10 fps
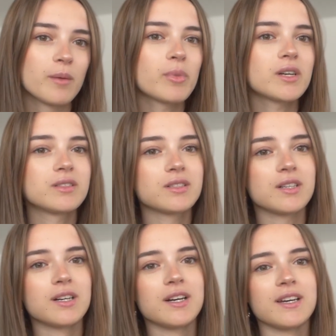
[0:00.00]

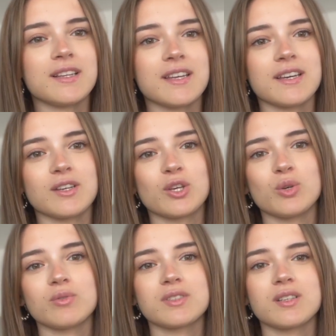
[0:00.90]
pasta and like
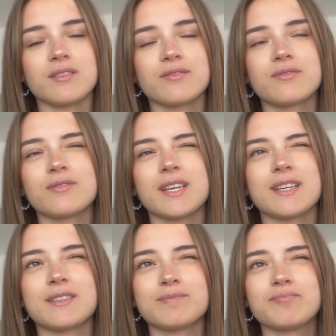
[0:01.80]
cute stuff, like,